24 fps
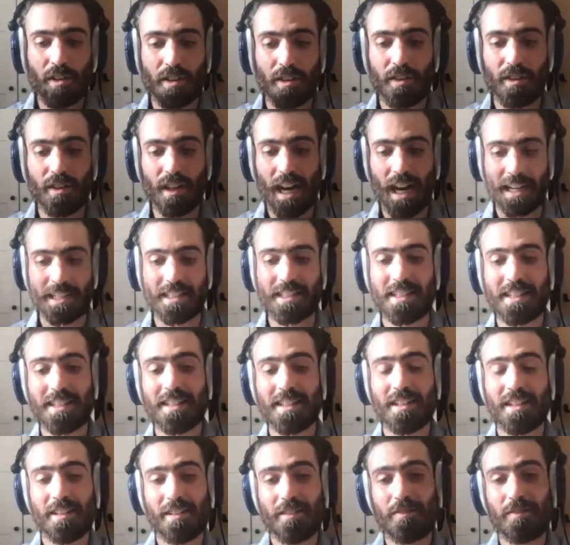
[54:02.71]
the
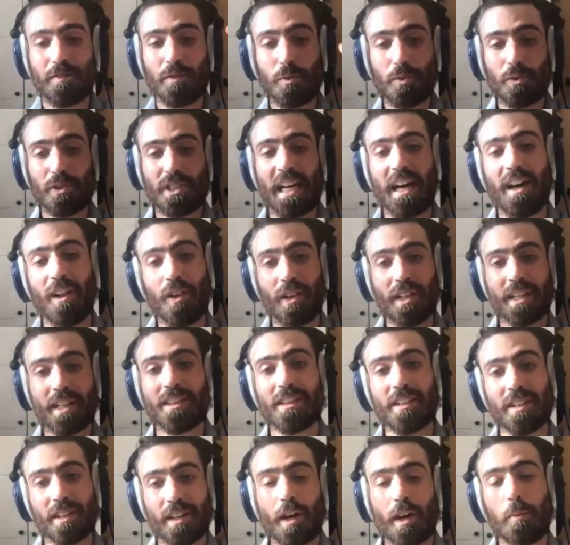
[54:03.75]
idea of you
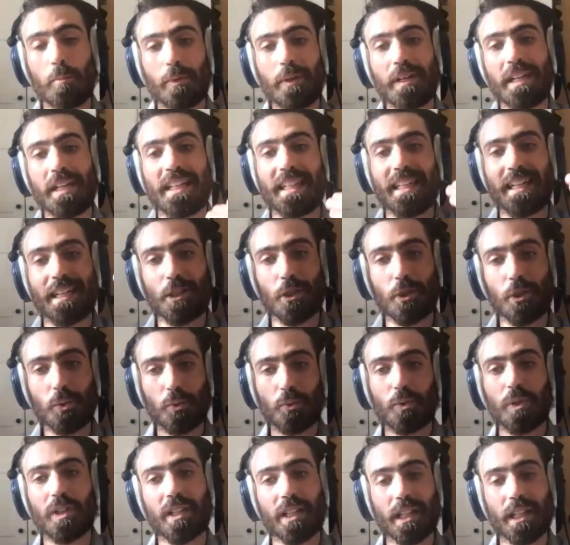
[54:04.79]
telling the company that you
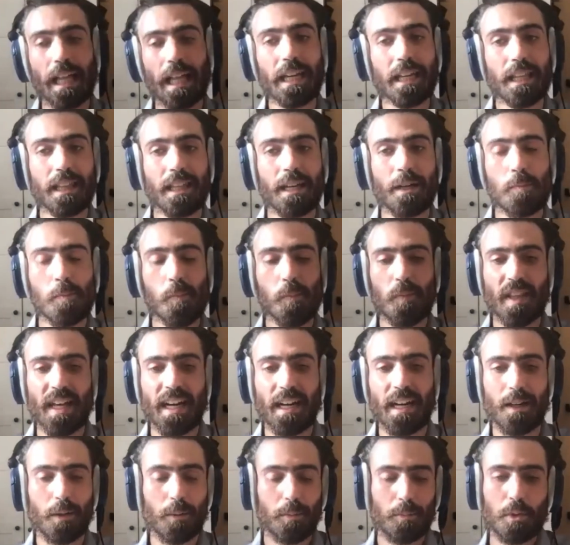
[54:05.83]
really like them
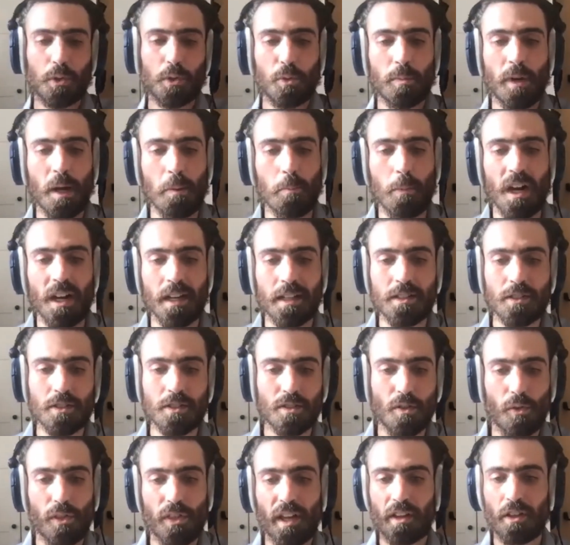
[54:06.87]
that blew my mind.
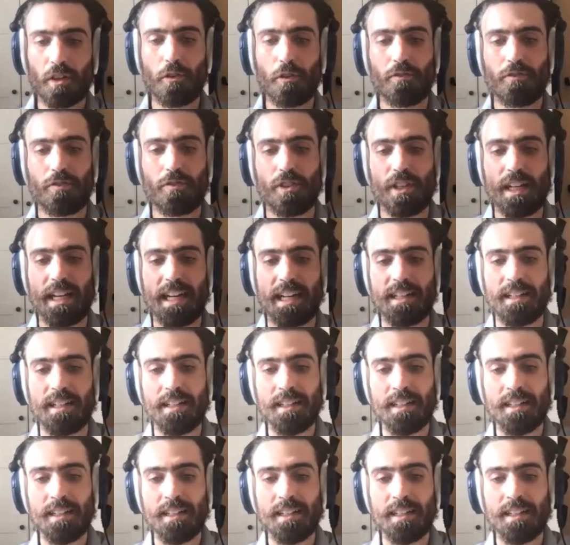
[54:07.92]
So thank you for that.